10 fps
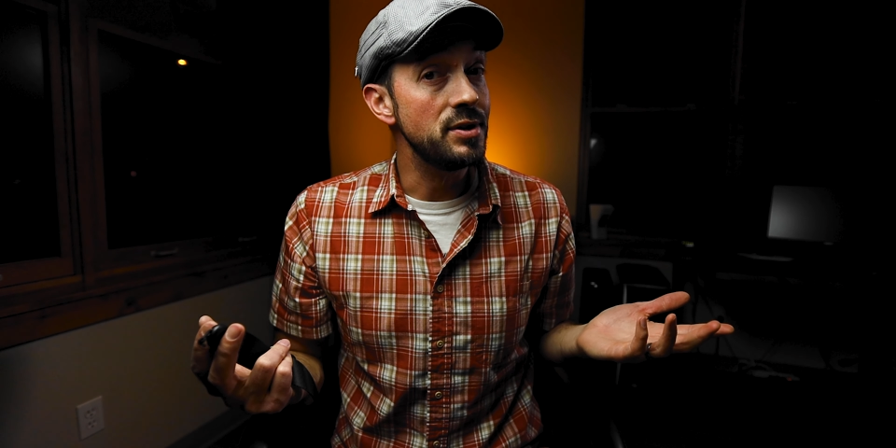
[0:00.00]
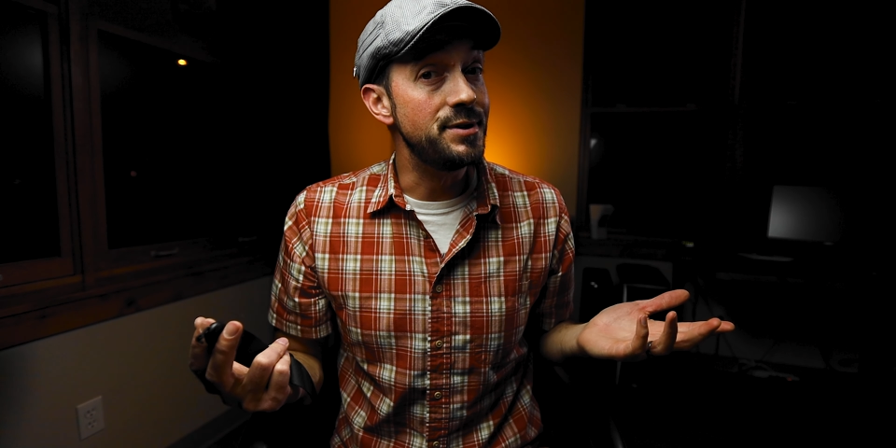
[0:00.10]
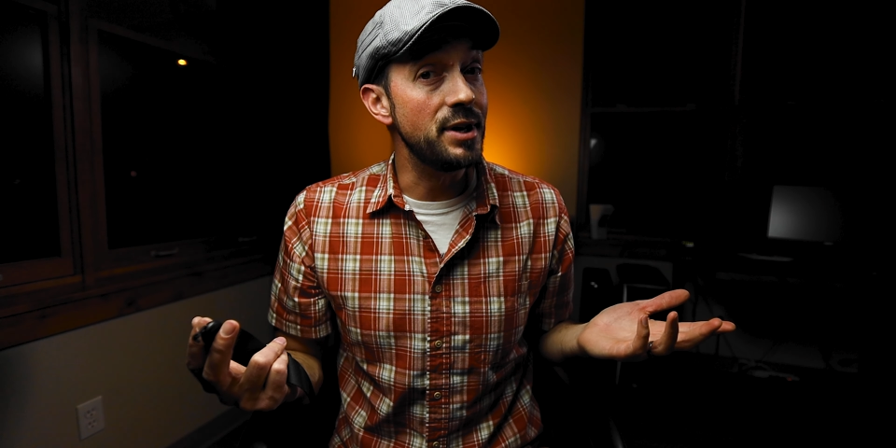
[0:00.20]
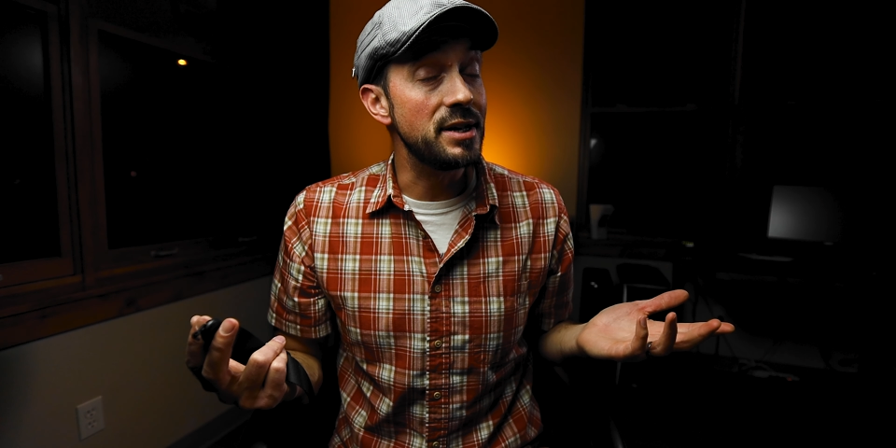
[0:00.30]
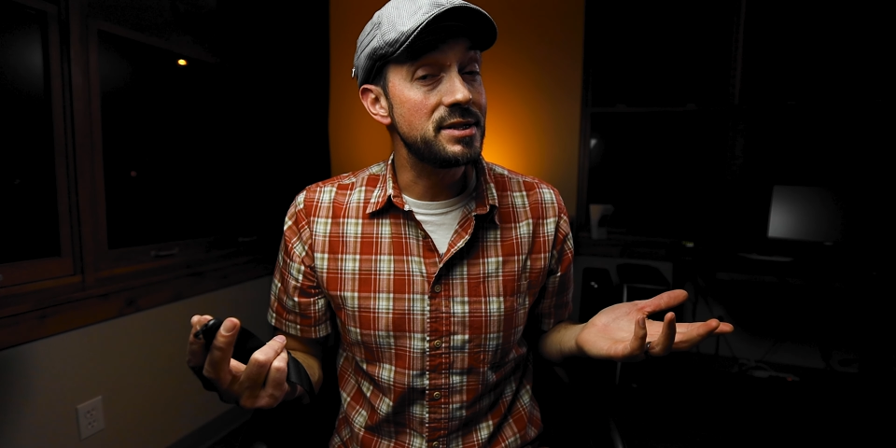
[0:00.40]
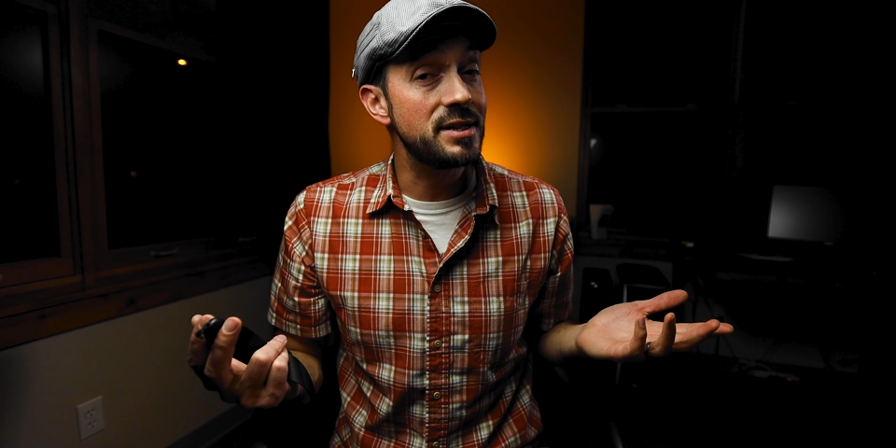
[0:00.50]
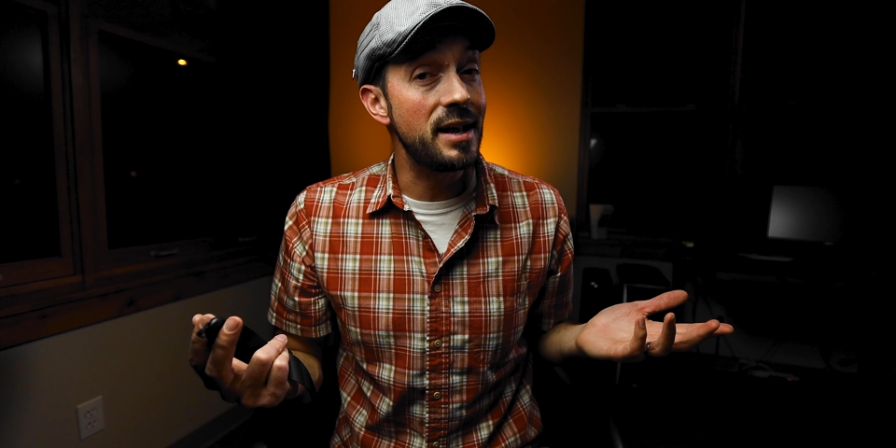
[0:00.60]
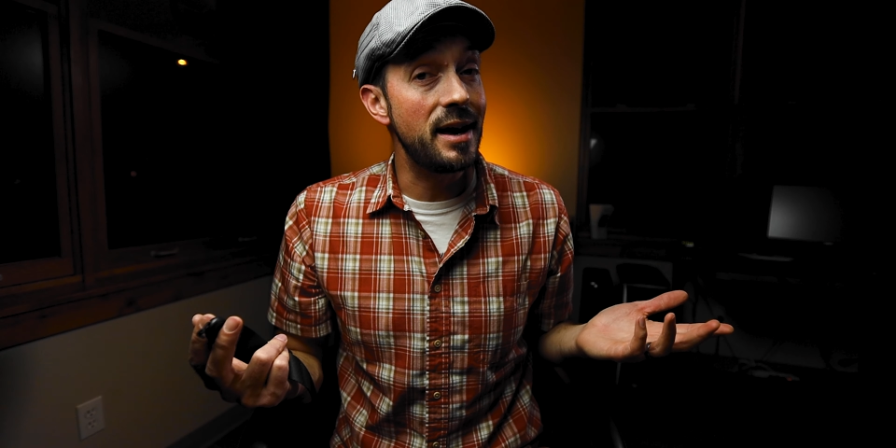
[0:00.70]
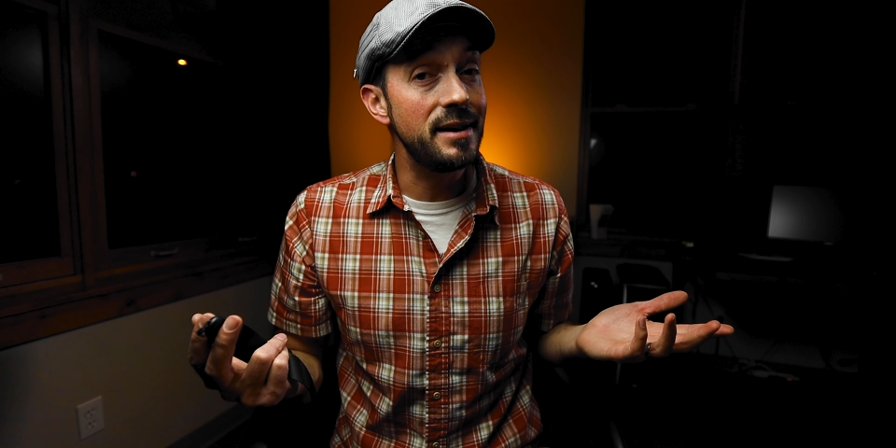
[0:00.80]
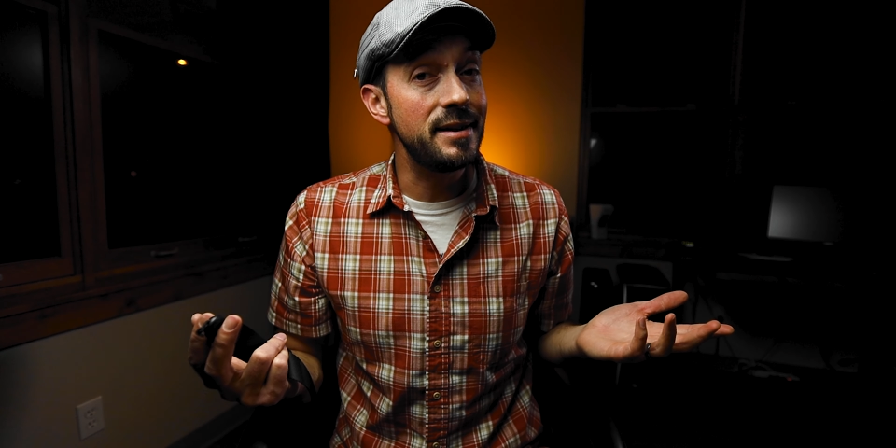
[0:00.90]
Just an
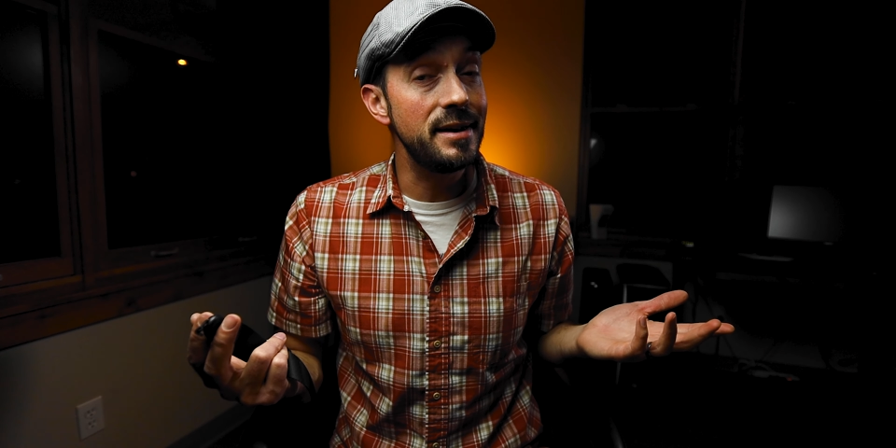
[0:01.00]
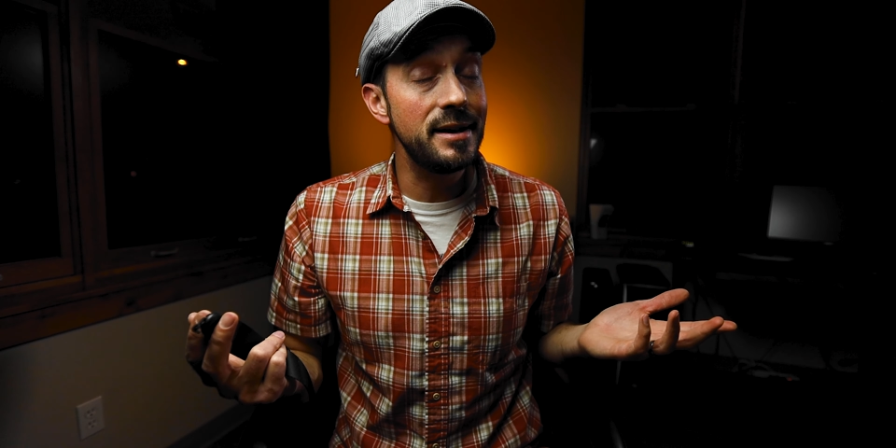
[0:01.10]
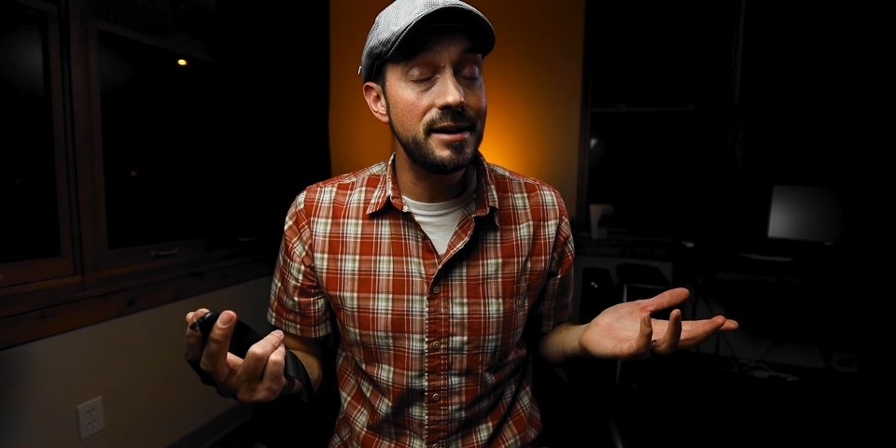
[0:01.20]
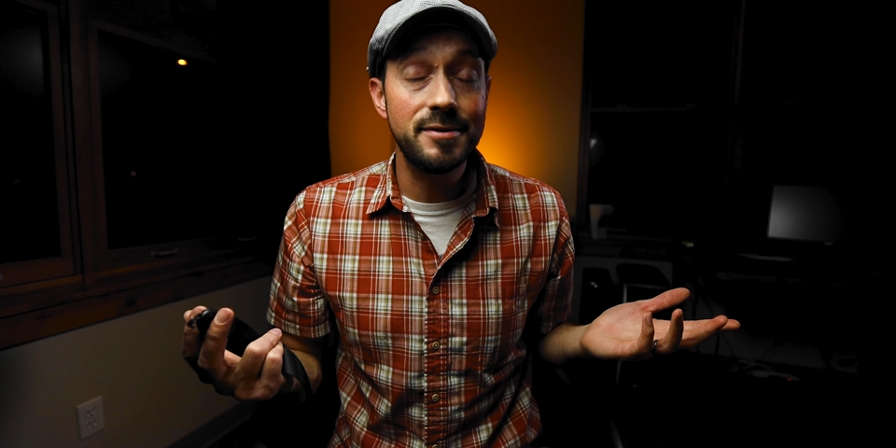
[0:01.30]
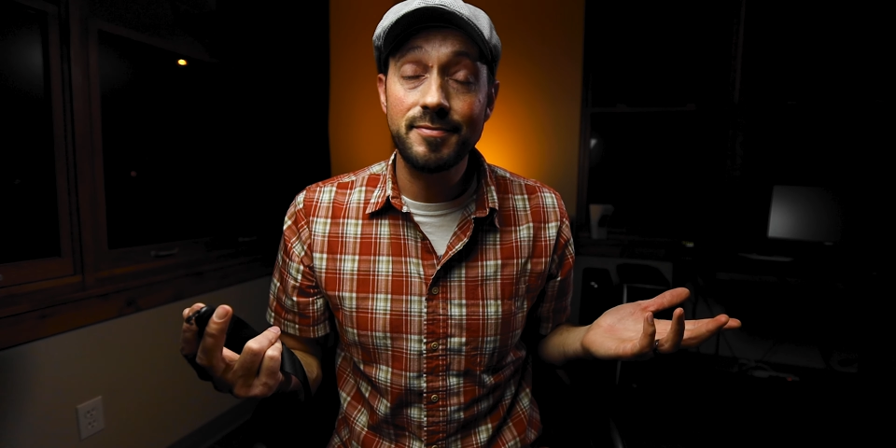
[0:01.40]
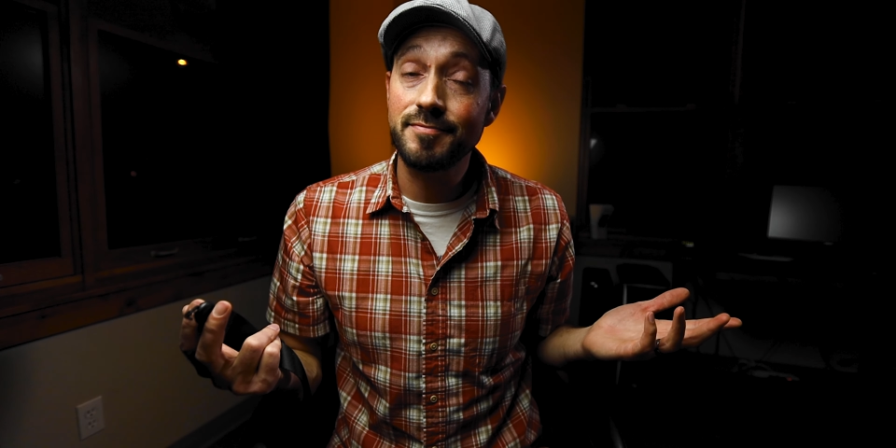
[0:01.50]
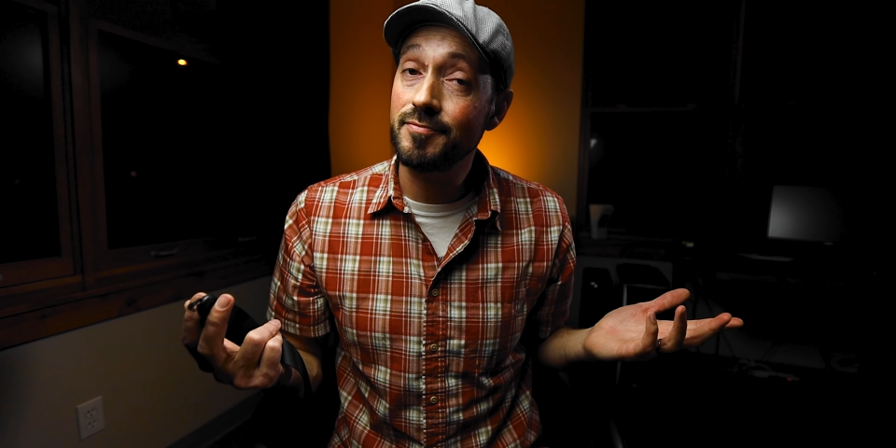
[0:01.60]
idea.